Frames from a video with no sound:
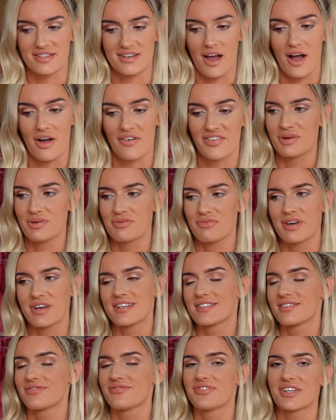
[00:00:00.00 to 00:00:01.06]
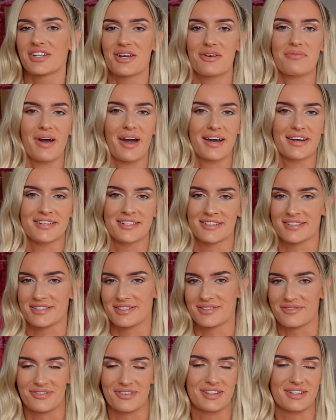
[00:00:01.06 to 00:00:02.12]
stuff. I'm gonna be making some video packages and
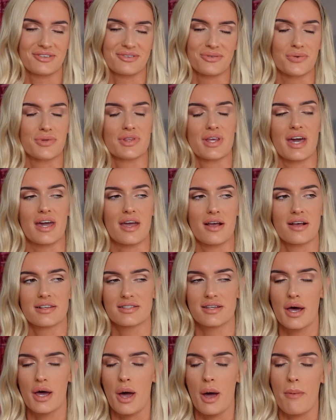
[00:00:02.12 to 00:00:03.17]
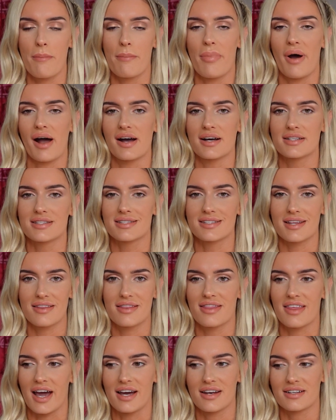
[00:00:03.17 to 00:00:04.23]
some really cool things. But
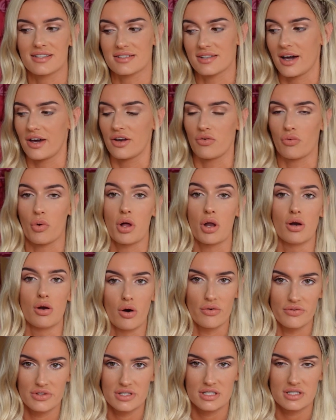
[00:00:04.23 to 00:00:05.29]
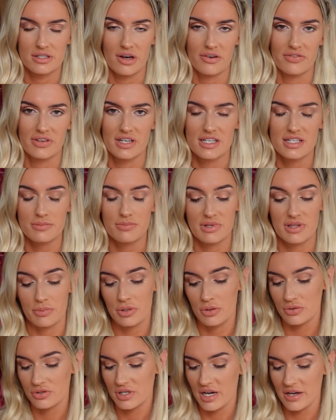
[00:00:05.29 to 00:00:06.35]
that is kind of what a of this stuff is. But then
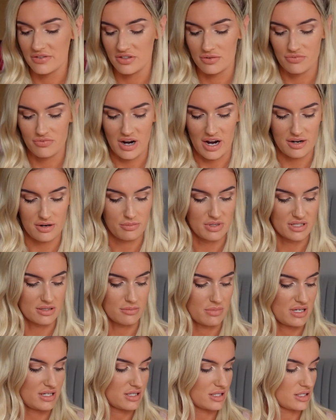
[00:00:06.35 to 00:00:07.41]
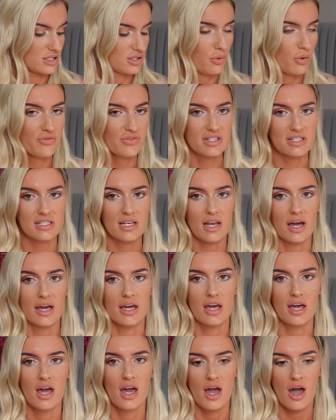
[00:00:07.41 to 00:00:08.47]
we also have some random bits and pieces. So obviously,
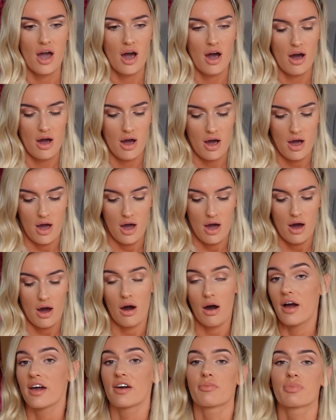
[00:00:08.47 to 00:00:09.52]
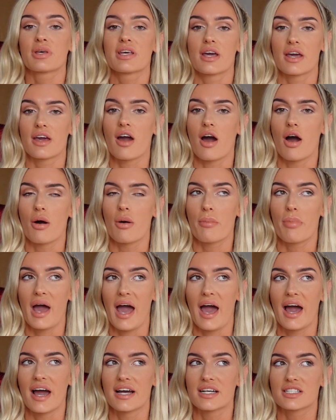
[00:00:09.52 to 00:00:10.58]
like, I have been getting up
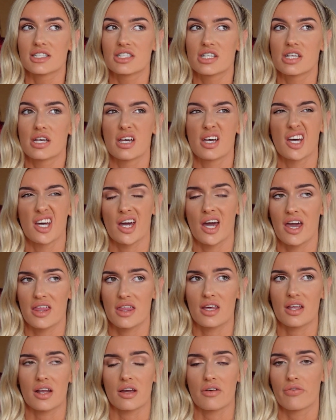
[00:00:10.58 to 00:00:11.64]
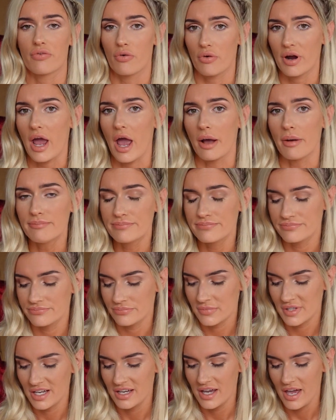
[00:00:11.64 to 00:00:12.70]
at, I think, like 4 a.m.
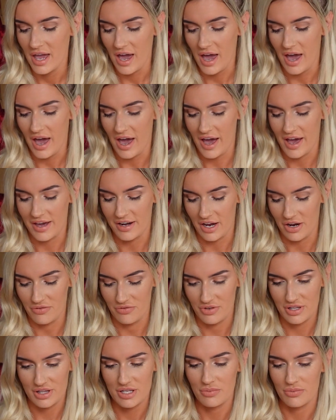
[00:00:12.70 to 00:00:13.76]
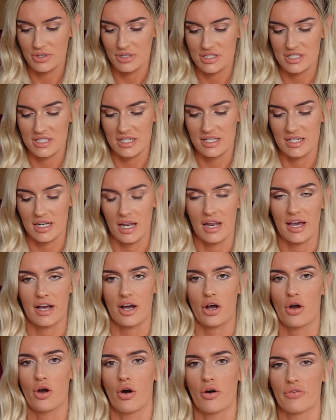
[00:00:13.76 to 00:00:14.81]
And I really wanted like
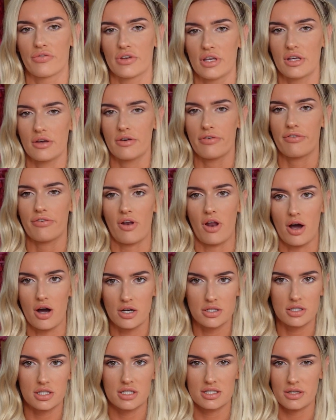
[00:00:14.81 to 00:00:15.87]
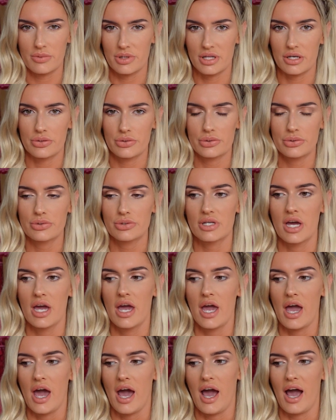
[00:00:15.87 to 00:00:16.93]
a coffee flask, is that what they're called?
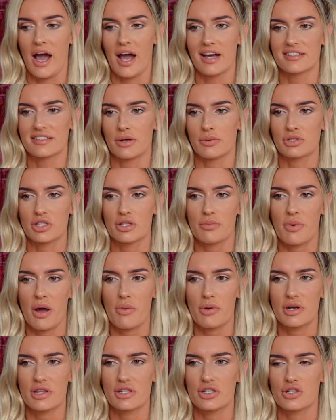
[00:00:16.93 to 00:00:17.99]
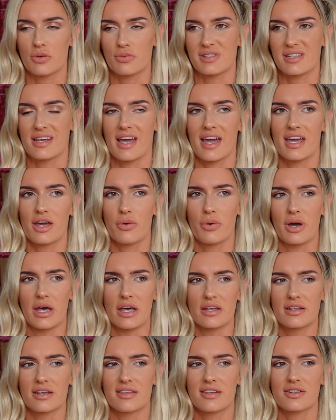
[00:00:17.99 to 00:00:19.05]
And I was gonna buy one in the shops for like
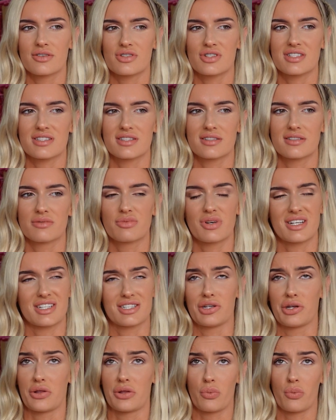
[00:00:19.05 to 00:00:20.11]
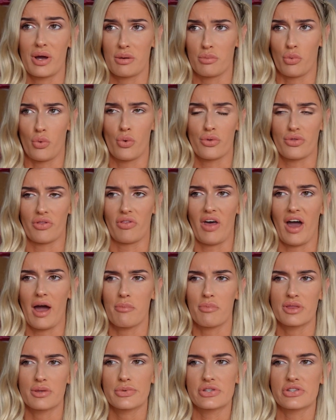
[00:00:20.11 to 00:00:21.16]
£8. And then I was just, well, actually no, they're way more than that.
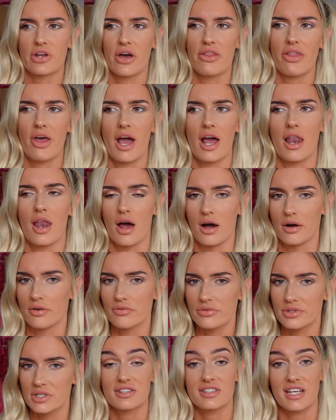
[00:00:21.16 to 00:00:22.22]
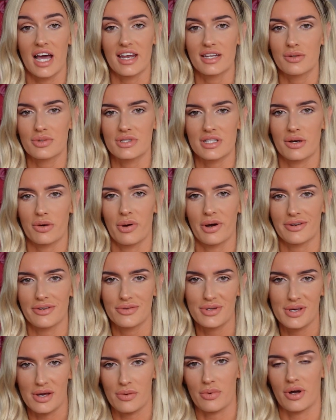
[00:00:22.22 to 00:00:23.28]
But there was none that I loved. Danny was like, why don't
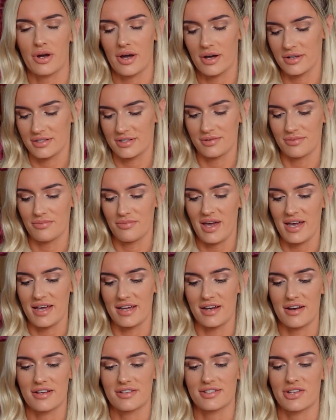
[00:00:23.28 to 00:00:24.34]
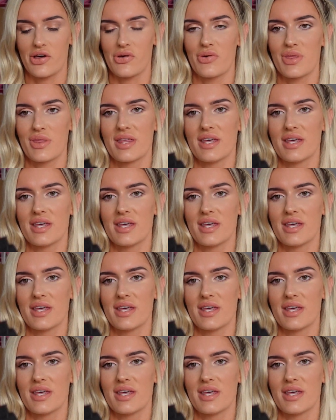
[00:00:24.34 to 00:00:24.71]
you get one custom made? So